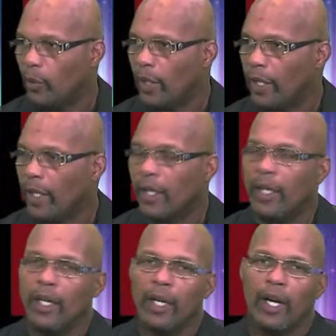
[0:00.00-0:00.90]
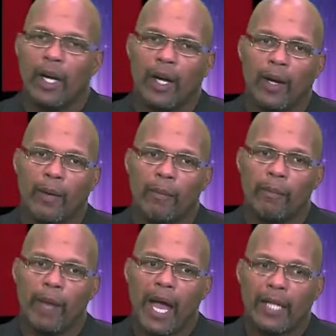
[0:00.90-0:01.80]
where
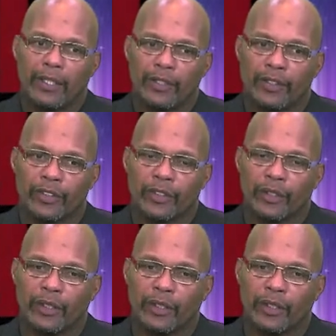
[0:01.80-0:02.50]
sellers,